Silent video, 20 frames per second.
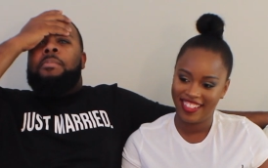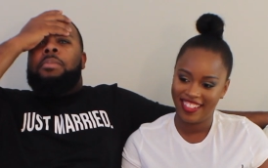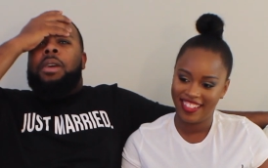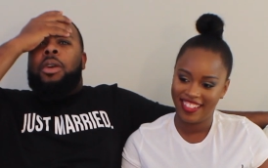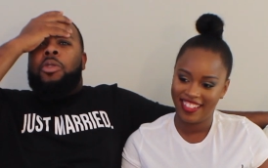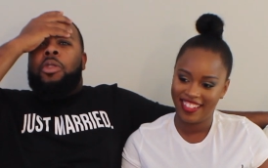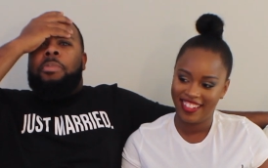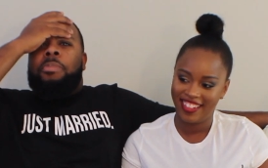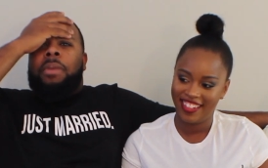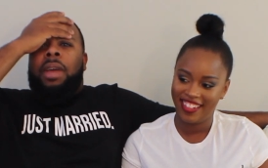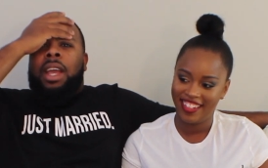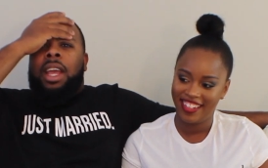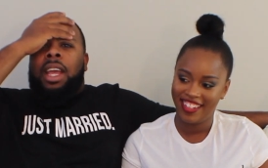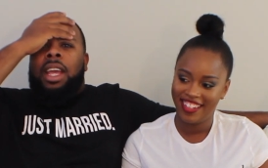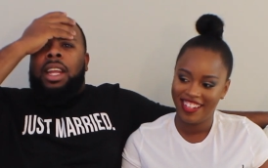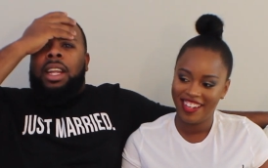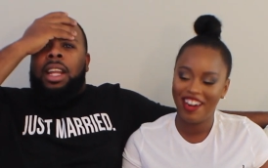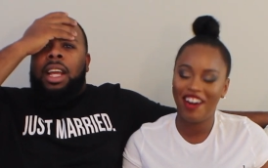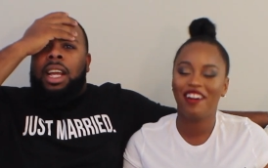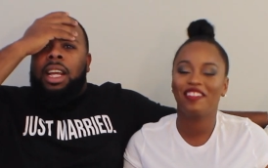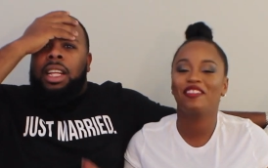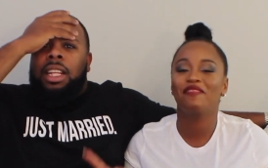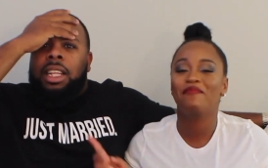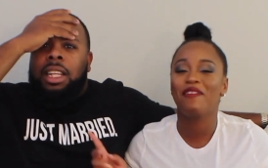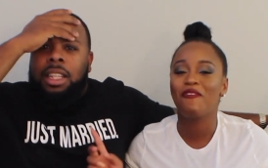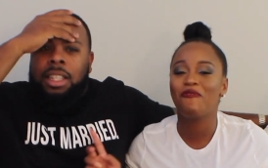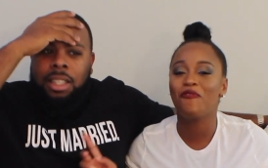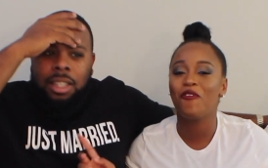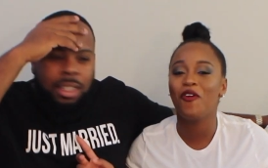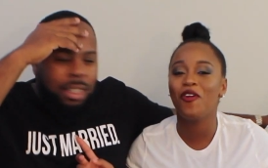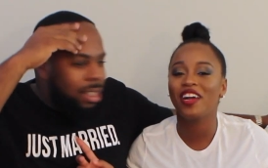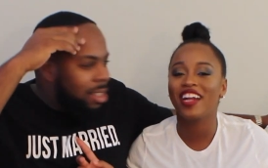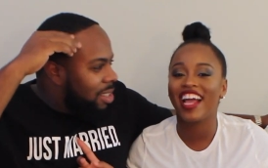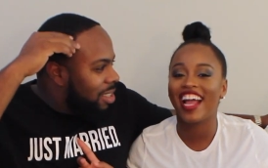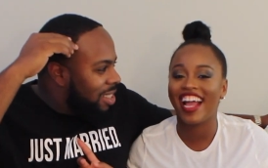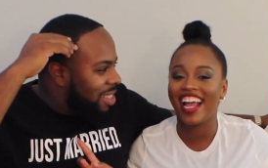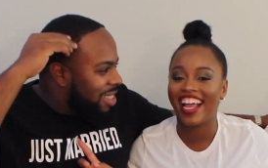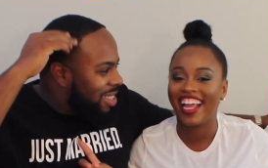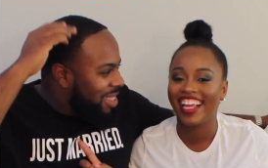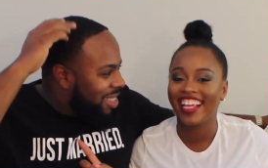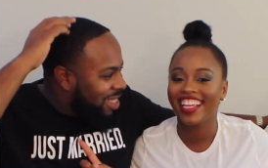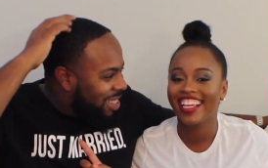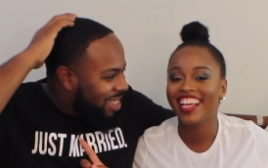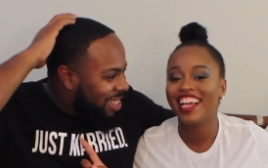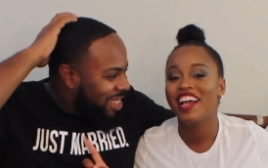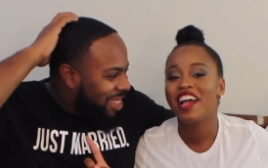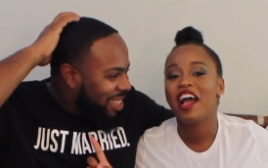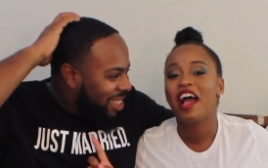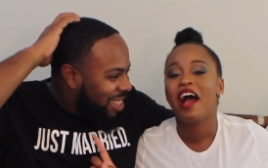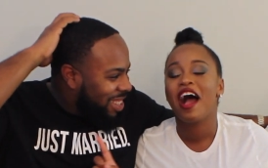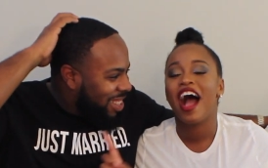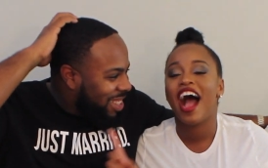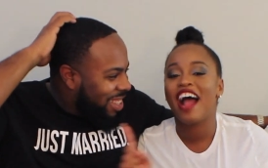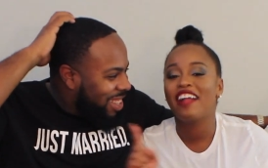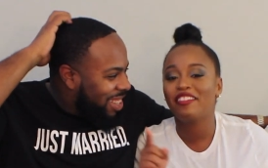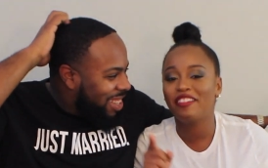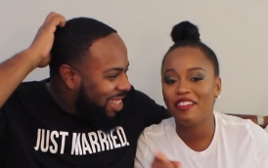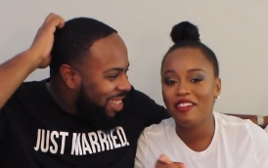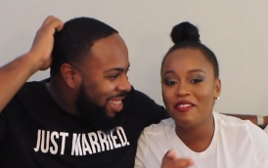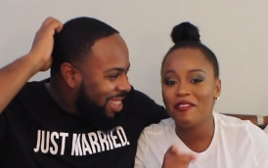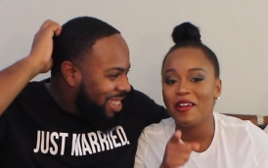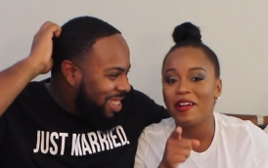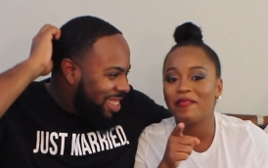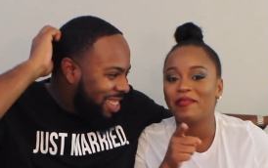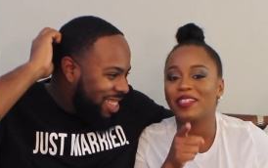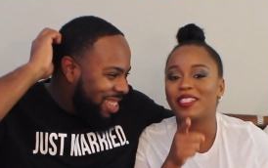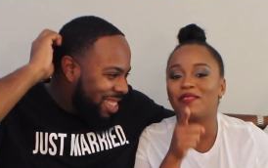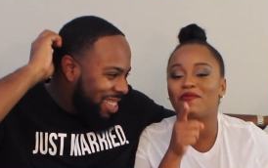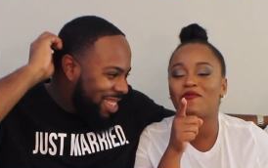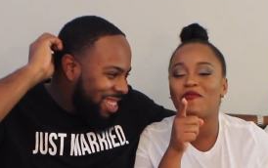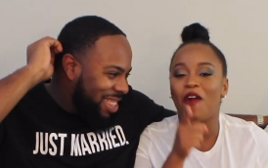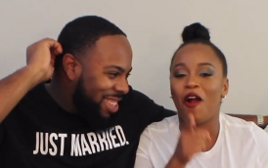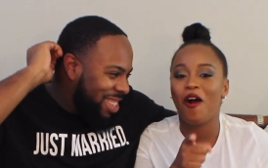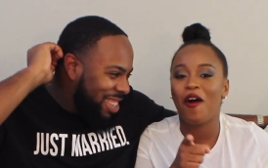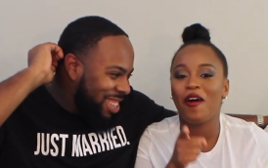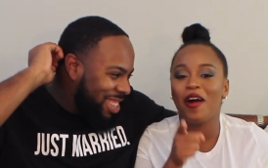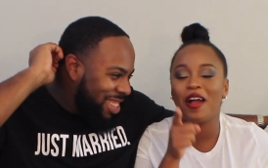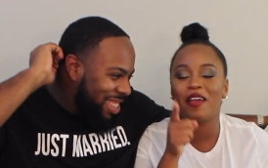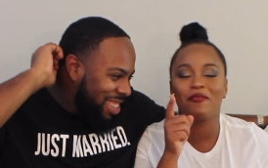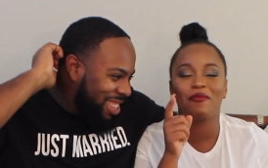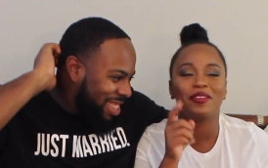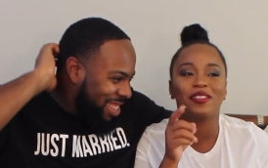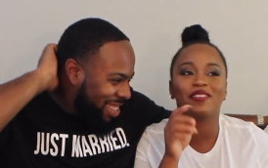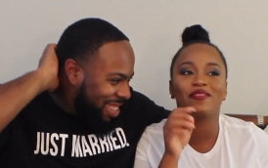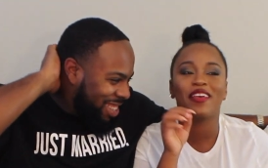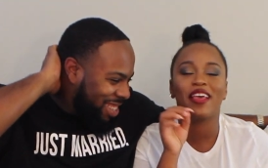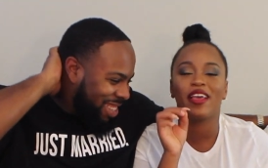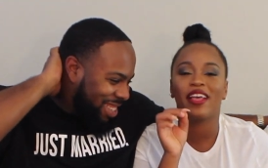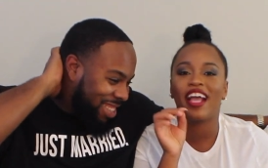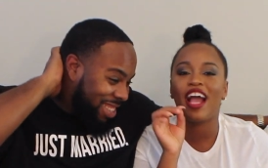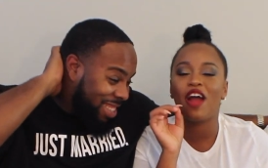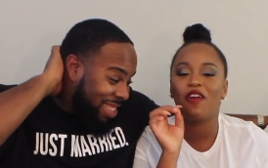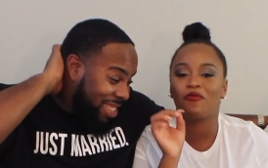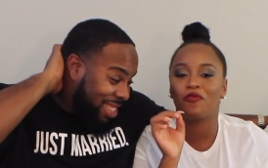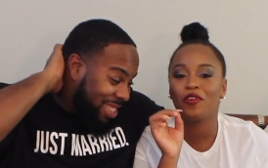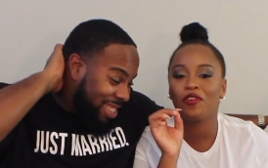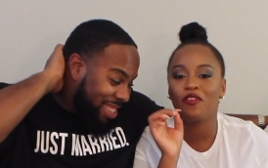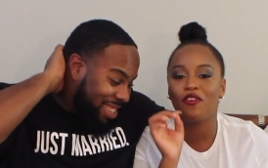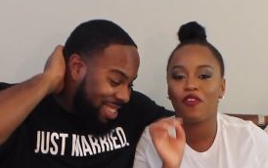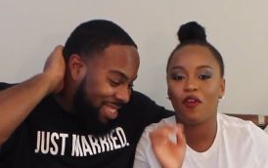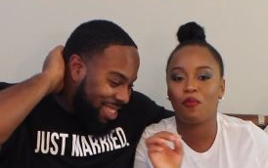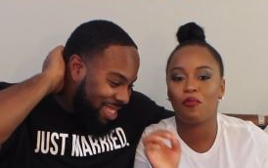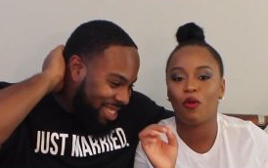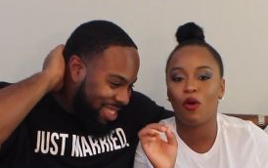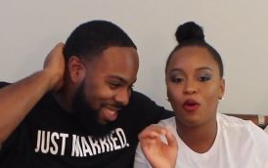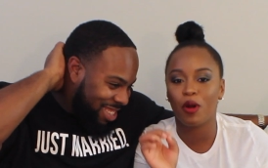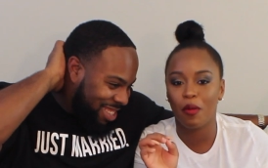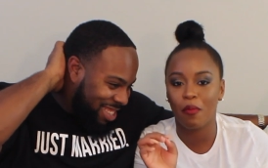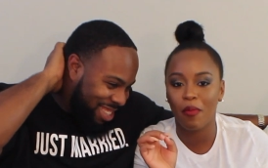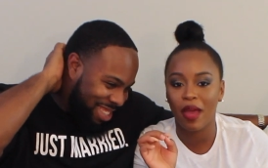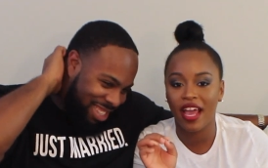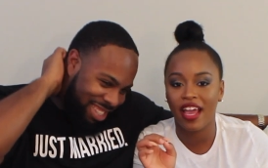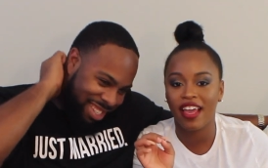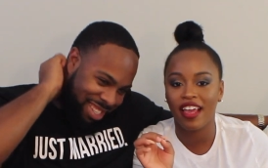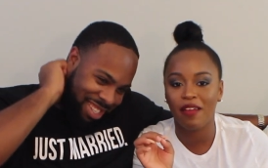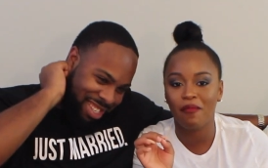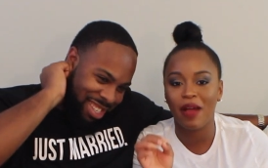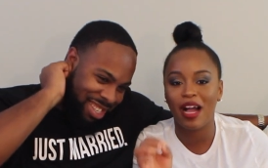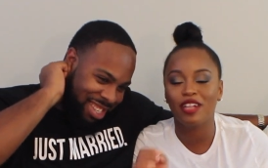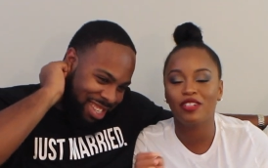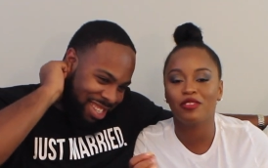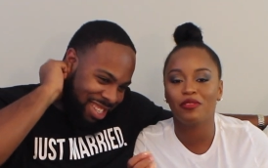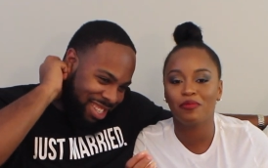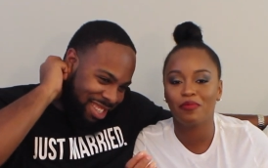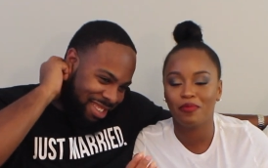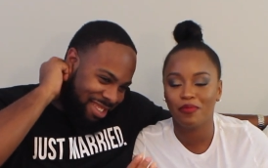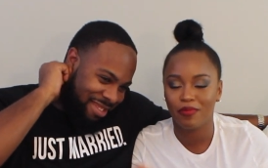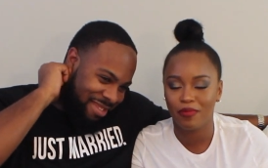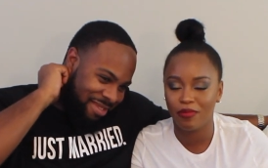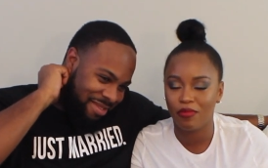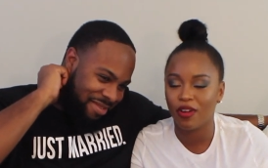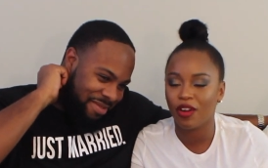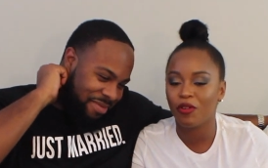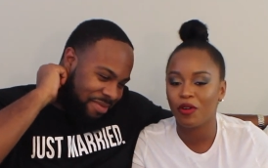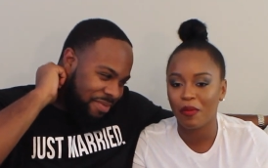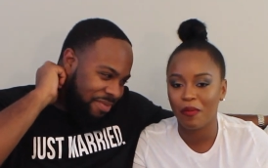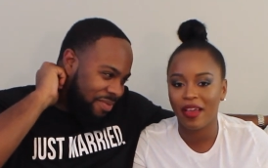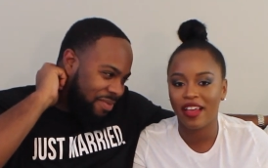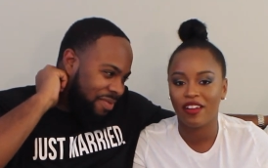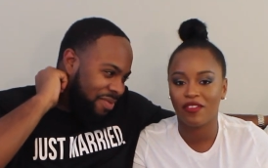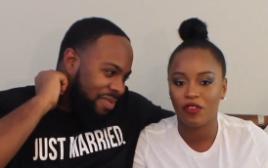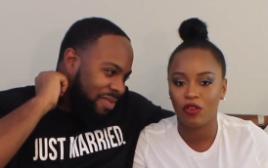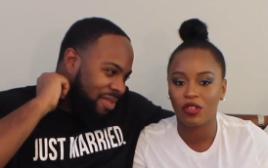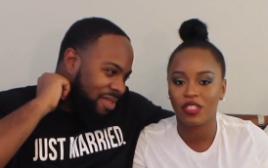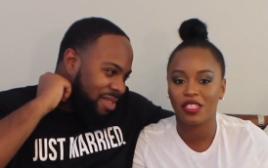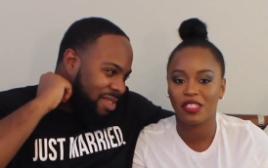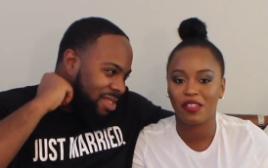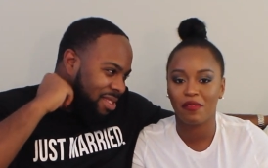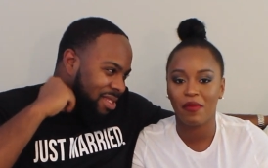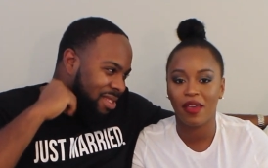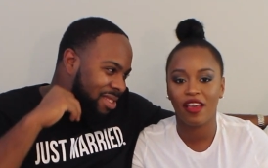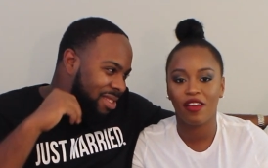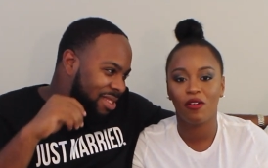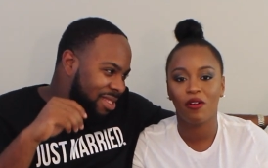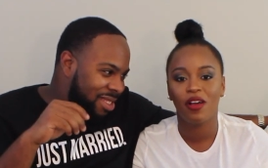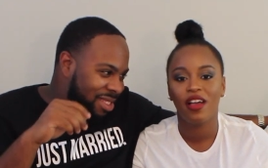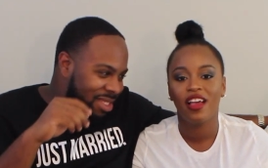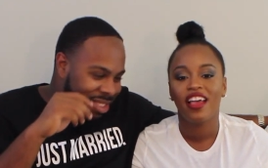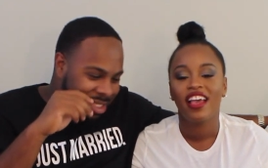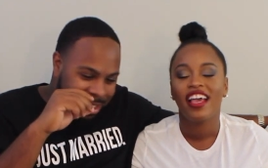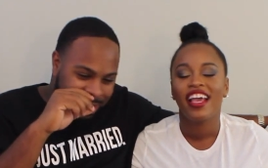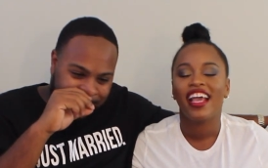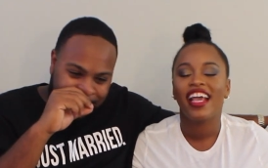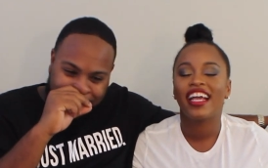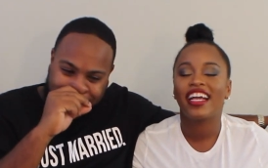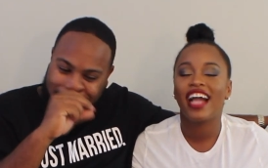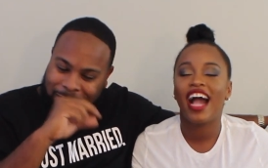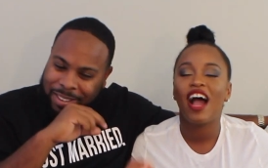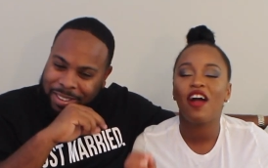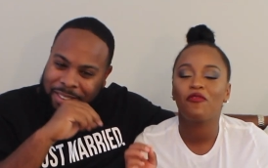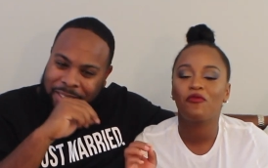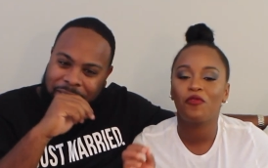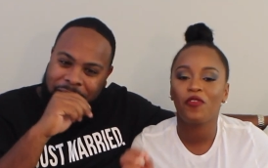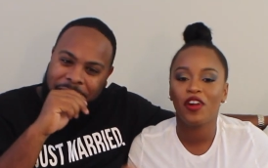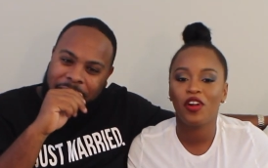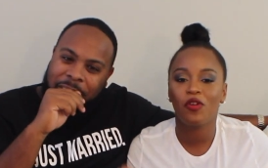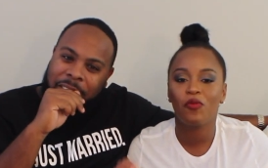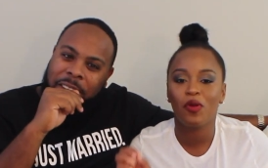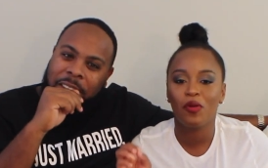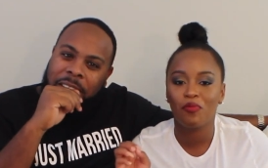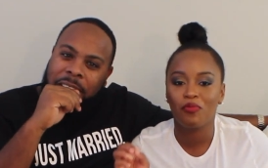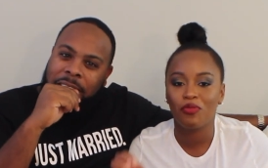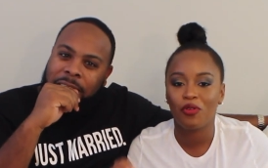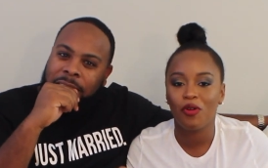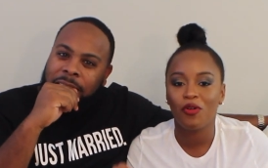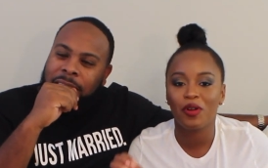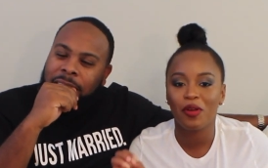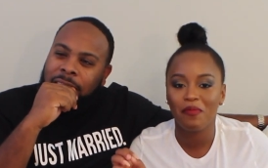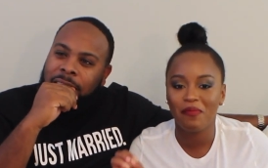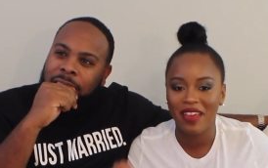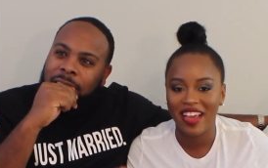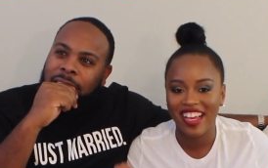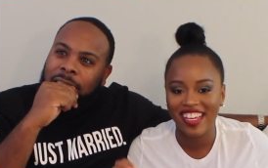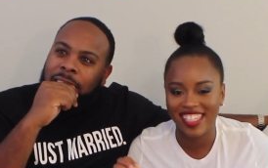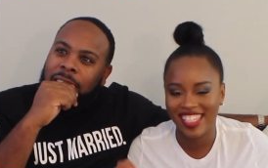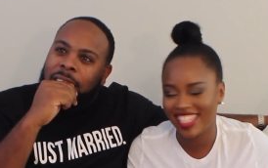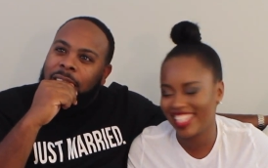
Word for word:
Speaker 1: Broda Man.
Speaker 2: Hold on, before that, I knew it was raw. It was it got real for Broda Man. Mind you, Broda Man, of course, is a male. It got real when Broda Man